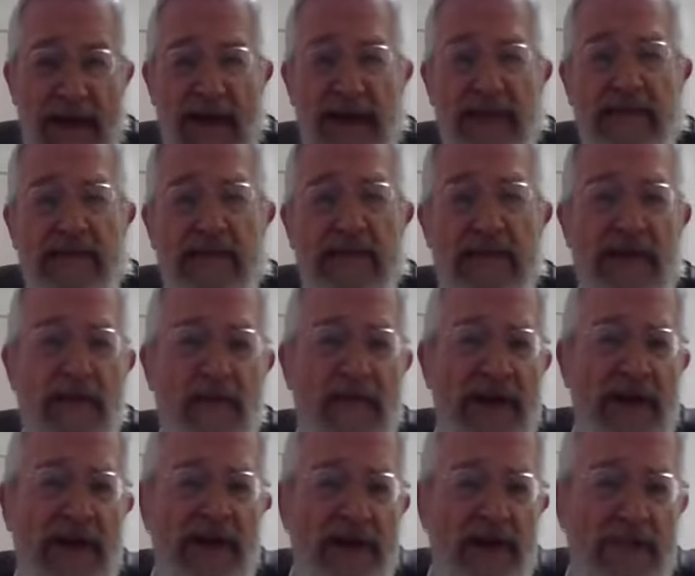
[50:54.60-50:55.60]
And there'll
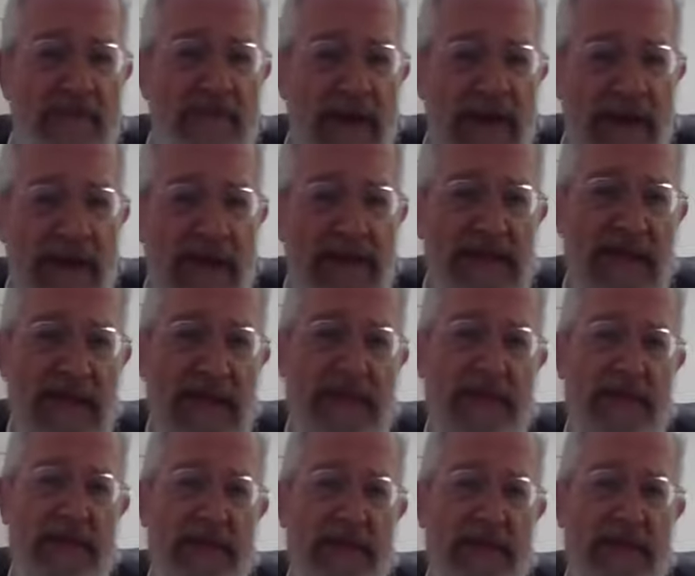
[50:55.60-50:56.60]
be a tremendous
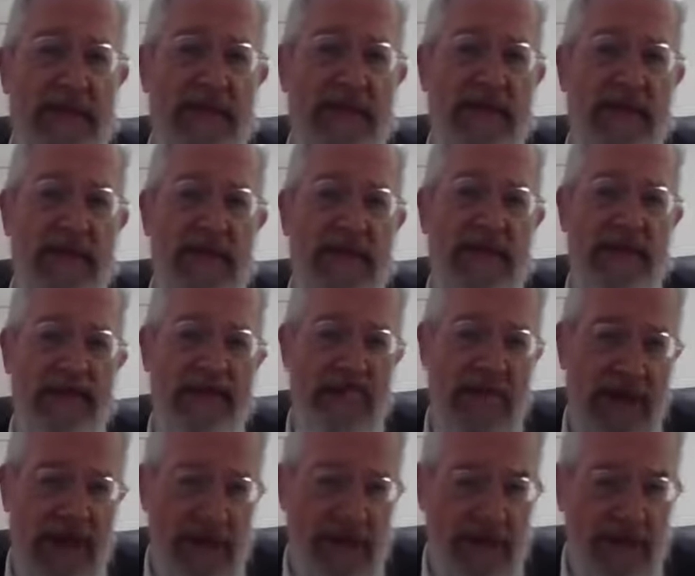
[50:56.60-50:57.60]
hesped, a
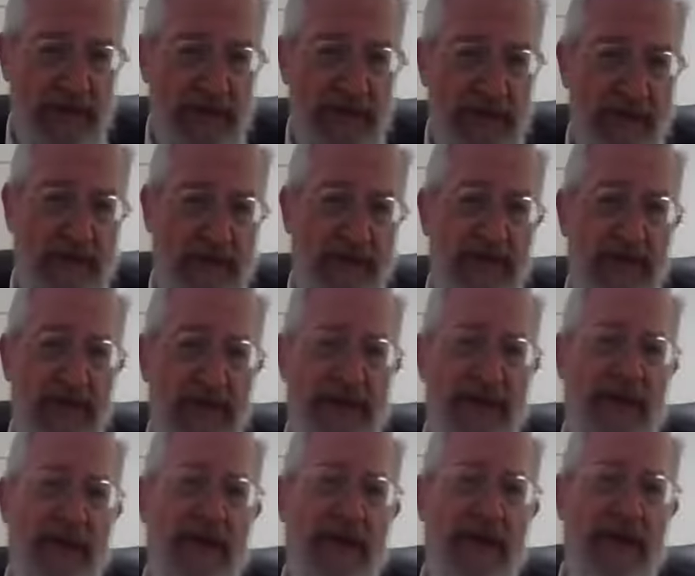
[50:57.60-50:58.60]
tremendous
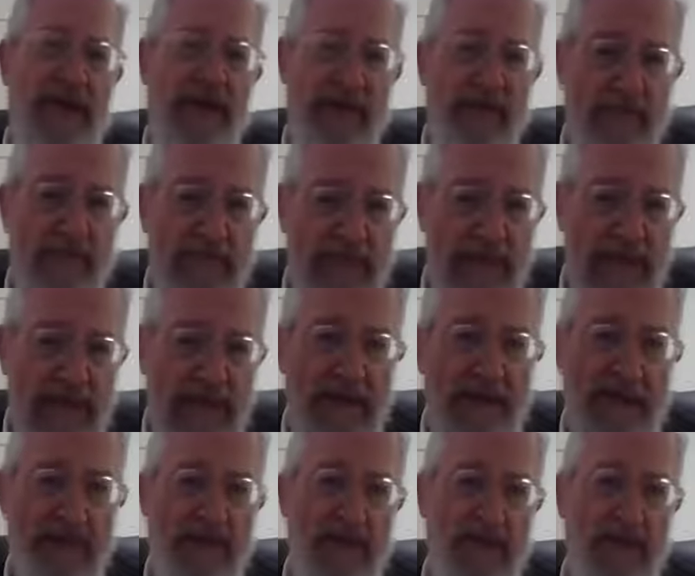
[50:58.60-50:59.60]
eulogy, a
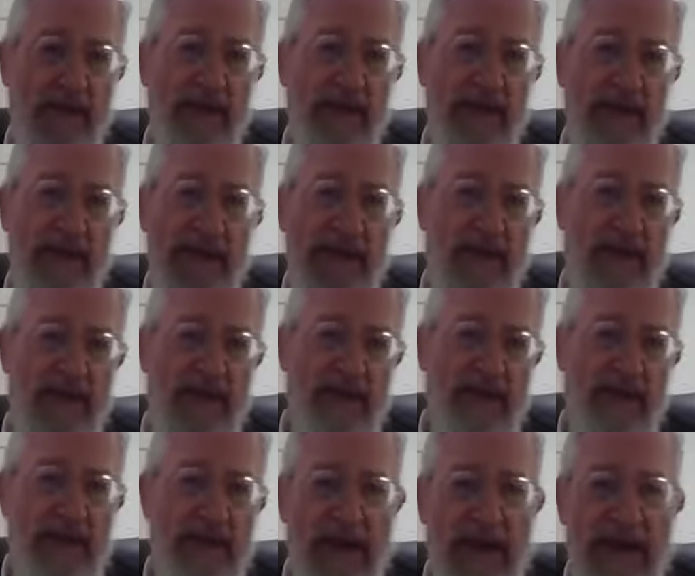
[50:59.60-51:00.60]
tremendous funeral in
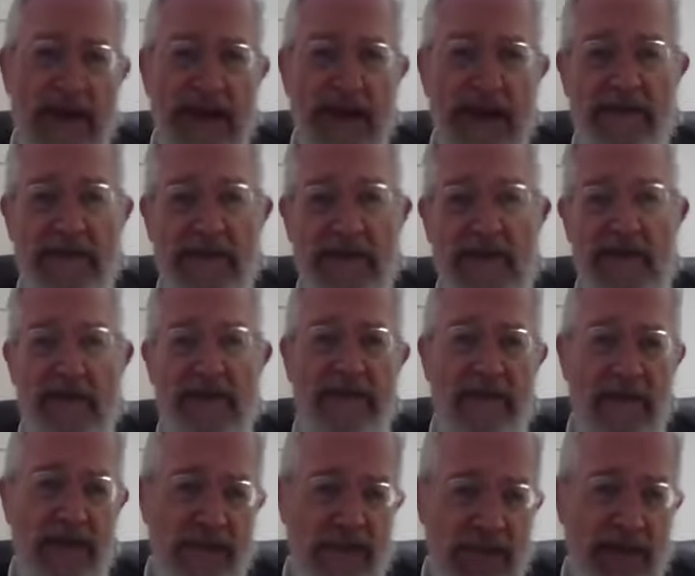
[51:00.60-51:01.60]
Yerushalayim
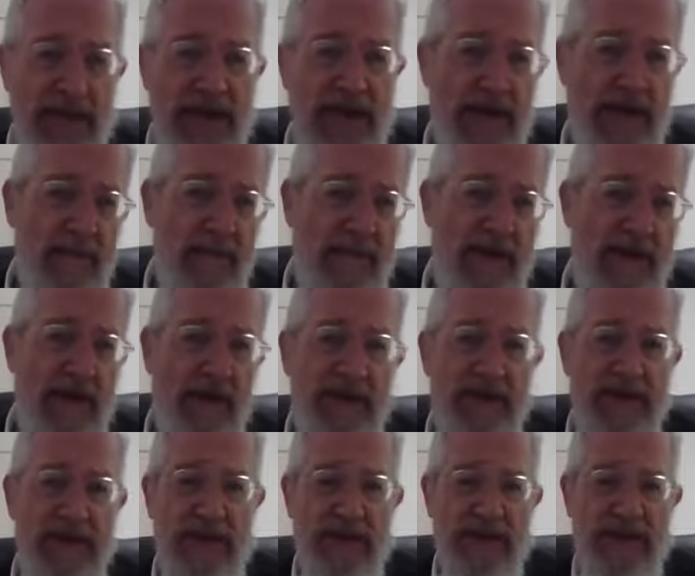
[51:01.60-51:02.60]
for the Mashiach ben
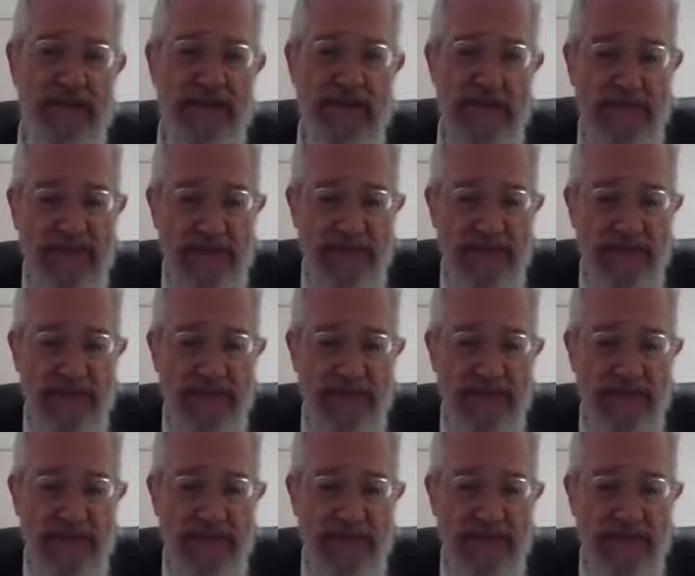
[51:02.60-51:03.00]
Yosef.